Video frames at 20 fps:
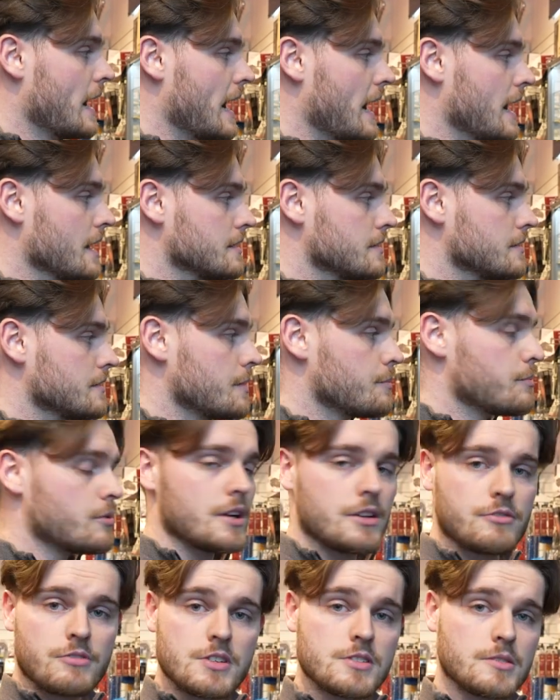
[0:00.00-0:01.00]
And they're
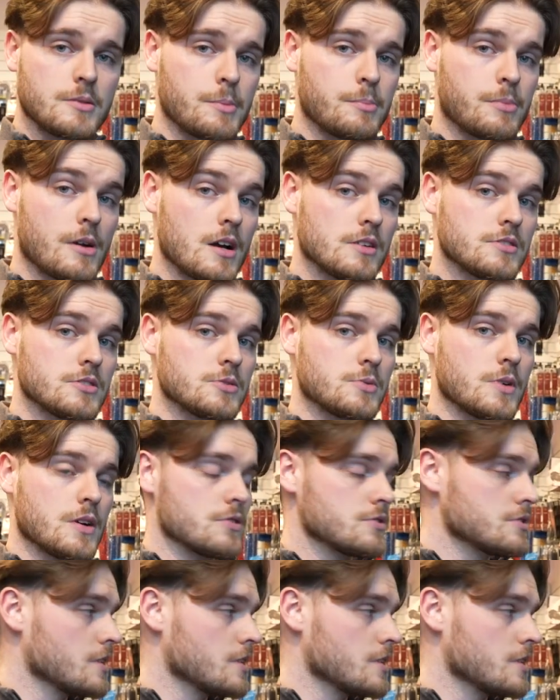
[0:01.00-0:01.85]
pretty reasonably priced as well.